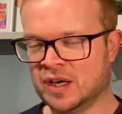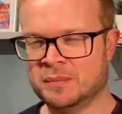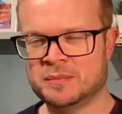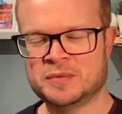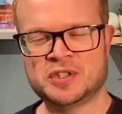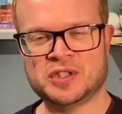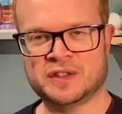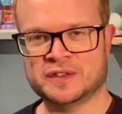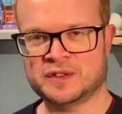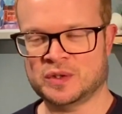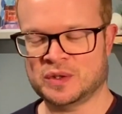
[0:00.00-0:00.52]

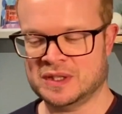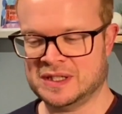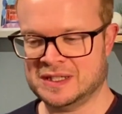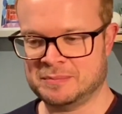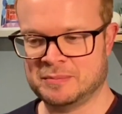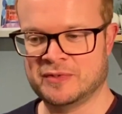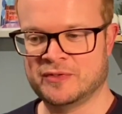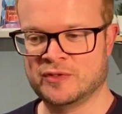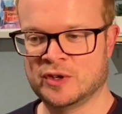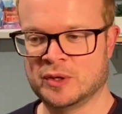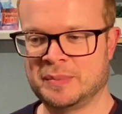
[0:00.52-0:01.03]
sure I've told you this
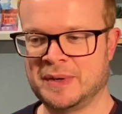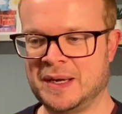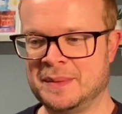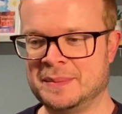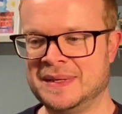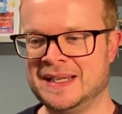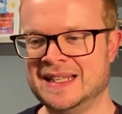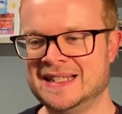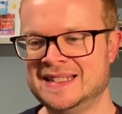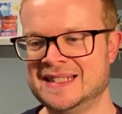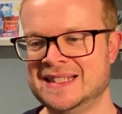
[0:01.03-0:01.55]
before, but I've
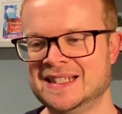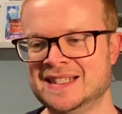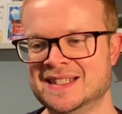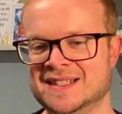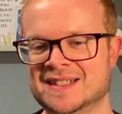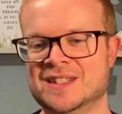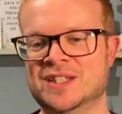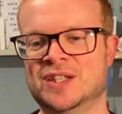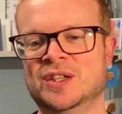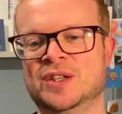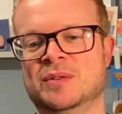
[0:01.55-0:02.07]
been listening
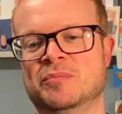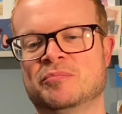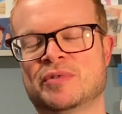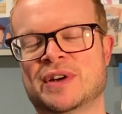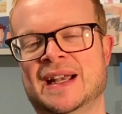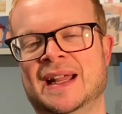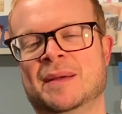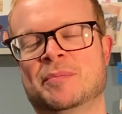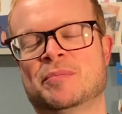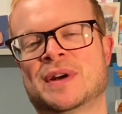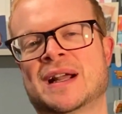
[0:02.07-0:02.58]
to
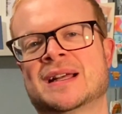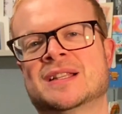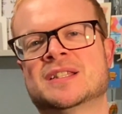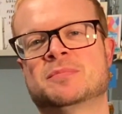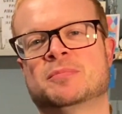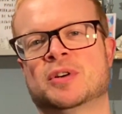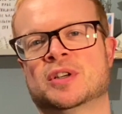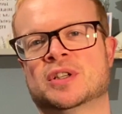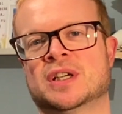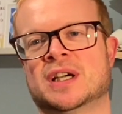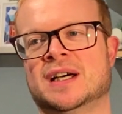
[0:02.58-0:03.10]
Brené Brown's
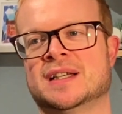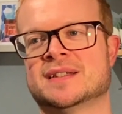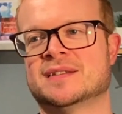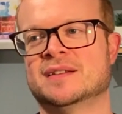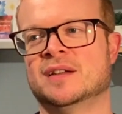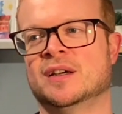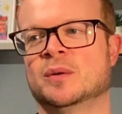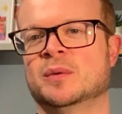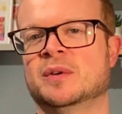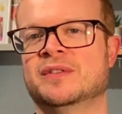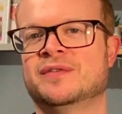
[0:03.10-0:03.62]
podcast a
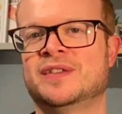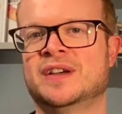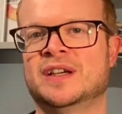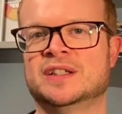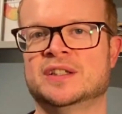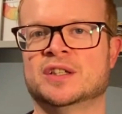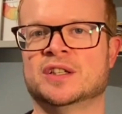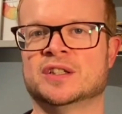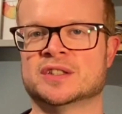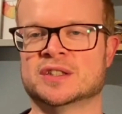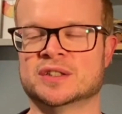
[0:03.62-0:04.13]
lot with Fern
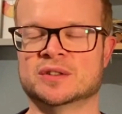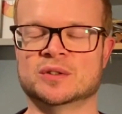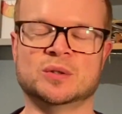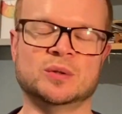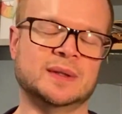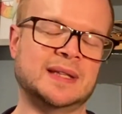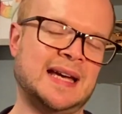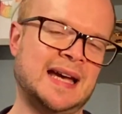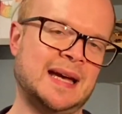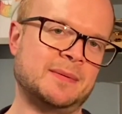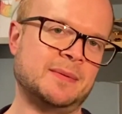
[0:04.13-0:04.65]
Cotton
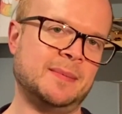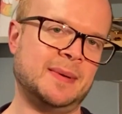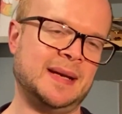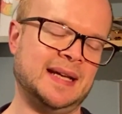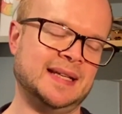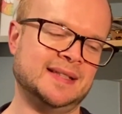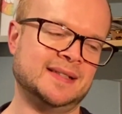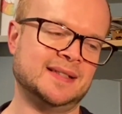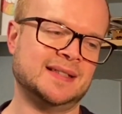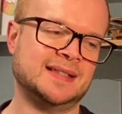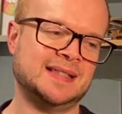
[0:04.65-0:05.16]
called The Happy
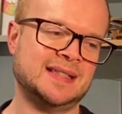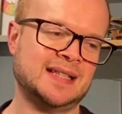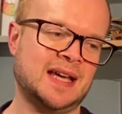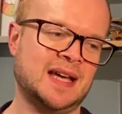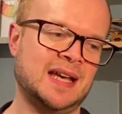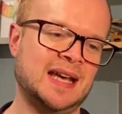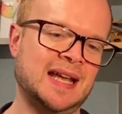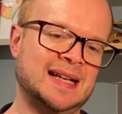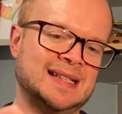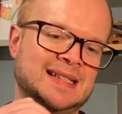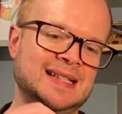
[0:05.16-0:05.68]
Place, and
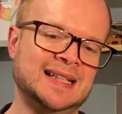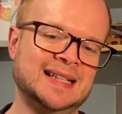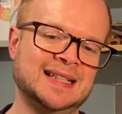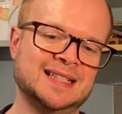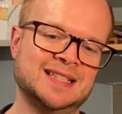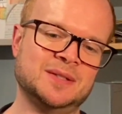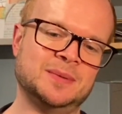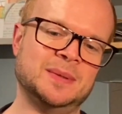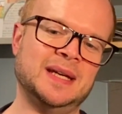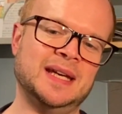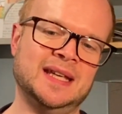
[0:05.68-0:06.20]
I'll add a link
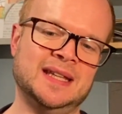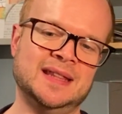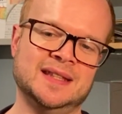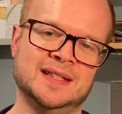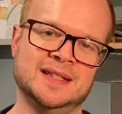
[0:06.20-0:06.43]
to it